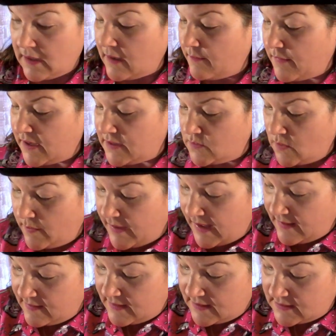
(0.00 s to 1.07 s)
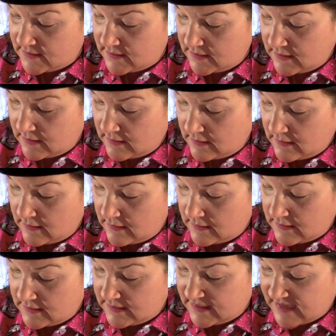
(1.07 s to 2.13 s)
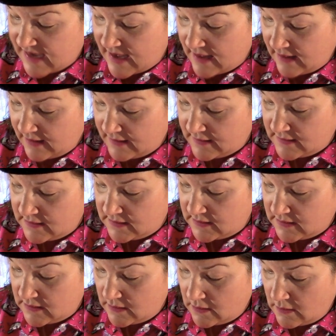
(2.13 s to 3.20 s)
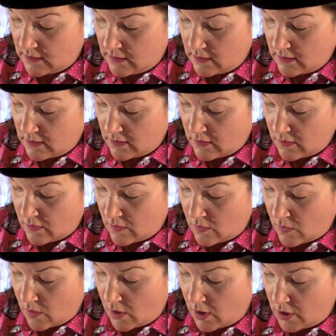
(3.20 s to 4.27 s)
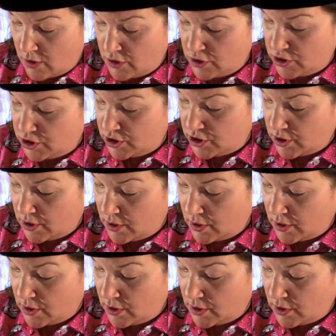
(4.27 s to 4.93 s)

I might as well paint these talons orange